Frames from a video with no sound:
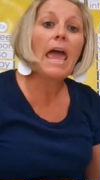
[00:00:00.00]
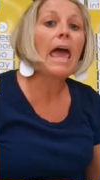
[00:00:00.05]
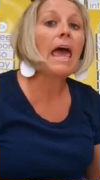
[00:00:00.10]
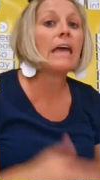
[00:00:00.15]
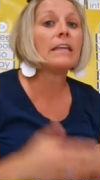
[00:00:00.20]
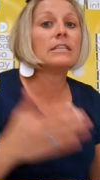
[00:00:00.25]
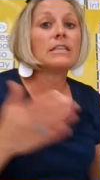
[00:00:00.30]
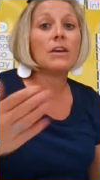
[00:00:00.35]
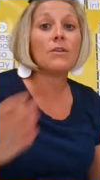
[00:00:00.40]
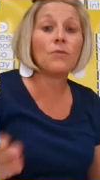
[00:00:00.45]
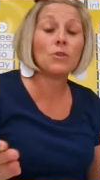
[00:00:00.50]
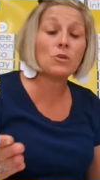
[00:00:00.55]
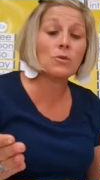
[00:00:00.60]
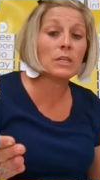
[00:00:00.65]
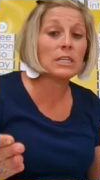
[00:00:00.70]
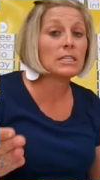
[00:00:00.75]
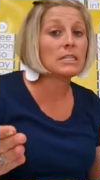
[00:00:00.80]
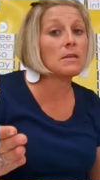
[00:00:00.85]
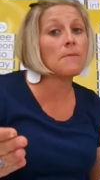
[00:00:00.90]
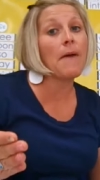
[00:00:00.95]
And if you
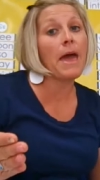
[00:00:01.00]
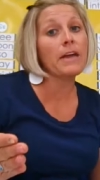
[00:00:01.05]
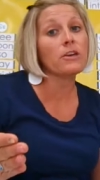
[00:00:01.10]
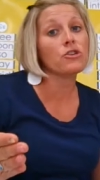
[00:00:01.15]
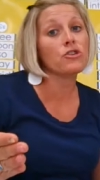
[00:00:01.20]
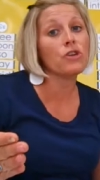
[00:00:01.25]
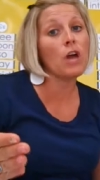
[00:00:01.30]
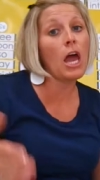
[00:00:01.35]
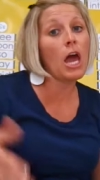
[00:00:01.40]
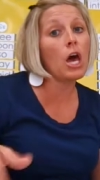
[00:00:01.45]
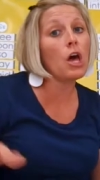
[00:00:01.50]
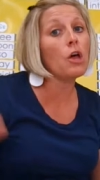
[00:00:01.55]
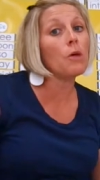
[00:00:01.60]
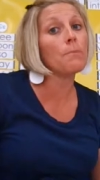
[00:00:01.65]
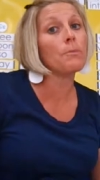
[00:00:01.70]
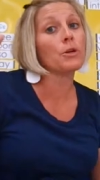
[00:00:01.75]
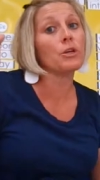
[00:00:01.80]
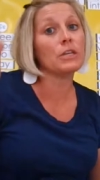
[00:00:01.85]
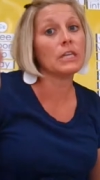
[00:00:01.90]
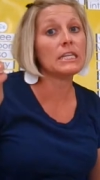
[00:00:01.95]
need some extra
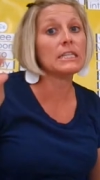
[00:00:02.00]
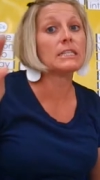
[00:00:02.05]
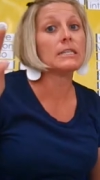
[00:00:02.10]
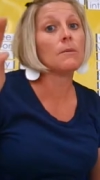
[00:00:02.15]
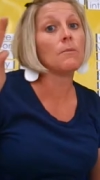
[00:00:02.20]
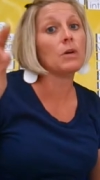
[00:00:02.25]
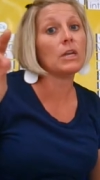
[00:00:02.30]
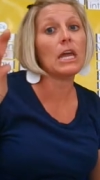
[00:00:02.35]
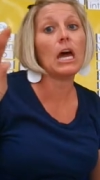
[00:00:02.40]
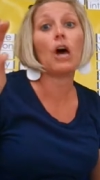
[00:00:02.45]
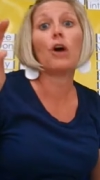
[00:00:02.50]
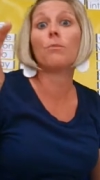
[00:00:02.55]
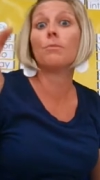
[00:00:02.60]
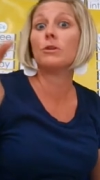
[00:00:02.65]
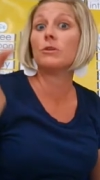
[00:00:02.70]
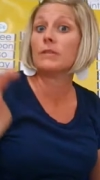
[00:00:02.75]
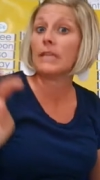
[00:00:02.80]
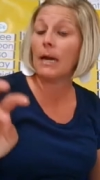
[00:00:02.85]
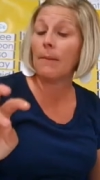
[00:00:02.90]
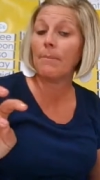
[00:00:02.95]
help or you need someone to help
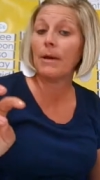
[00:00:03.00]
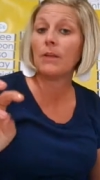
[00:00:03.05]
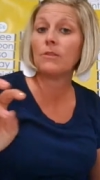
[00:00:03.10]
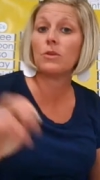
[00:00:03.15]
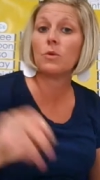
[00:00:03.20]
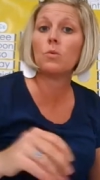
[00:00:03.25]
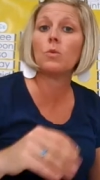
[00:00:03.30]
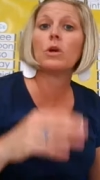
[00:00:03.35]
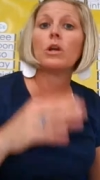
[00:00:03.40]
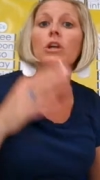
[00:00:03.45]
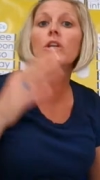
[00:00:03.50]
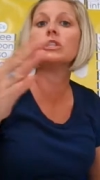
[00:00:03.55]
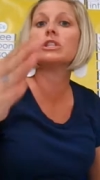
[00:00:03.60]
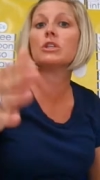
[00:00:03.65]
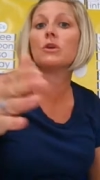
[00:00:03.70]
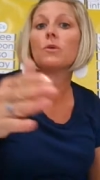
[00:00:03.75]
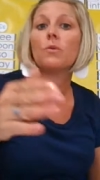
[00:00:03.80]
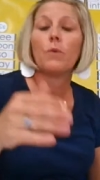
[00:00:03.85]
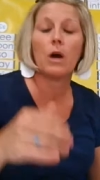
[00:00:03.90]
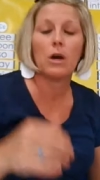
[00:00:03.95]
you tap out the
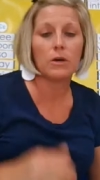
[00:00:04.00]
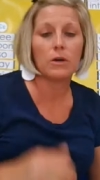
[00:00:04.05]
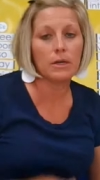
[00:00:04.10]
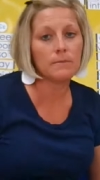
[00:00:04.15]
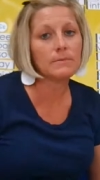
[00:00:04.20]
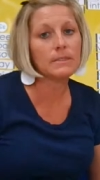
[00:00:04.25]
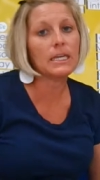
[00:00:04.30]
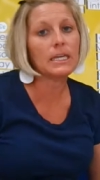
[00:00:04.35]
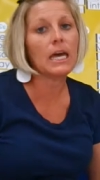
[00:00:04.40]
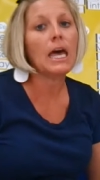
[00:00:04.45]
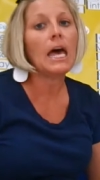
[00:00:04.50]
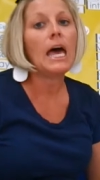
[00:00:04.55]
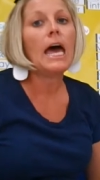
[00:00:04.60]
words, you're welcome to